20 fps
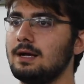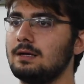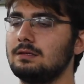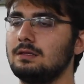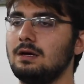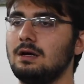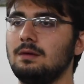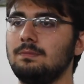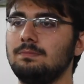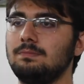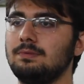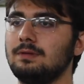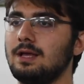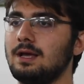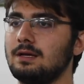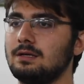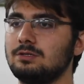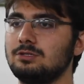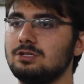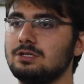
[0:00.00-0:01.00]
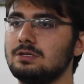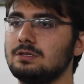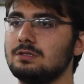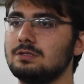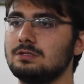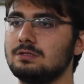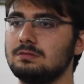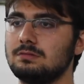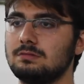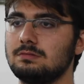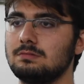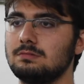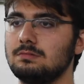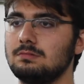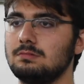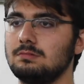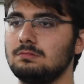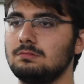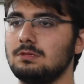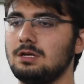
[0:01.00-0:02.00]
top, black jeans,
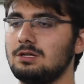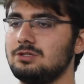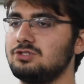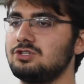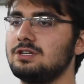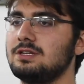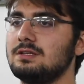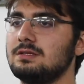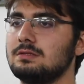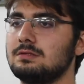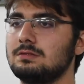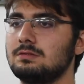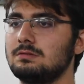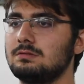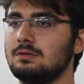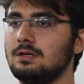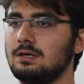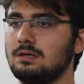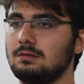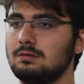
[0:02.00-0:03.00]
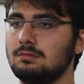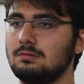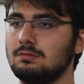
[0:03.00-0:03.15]
not jeans, like